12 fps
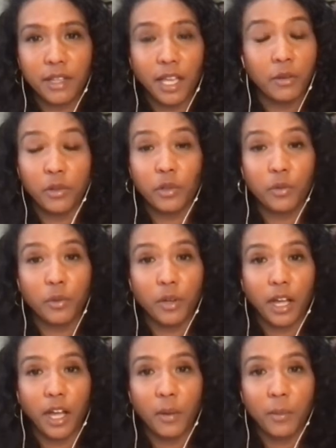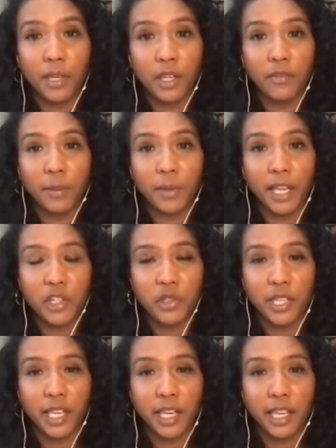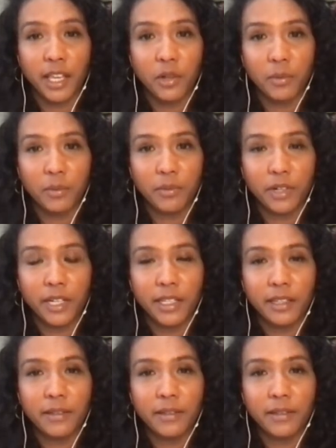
I don't know how many of them are actually getting help, right?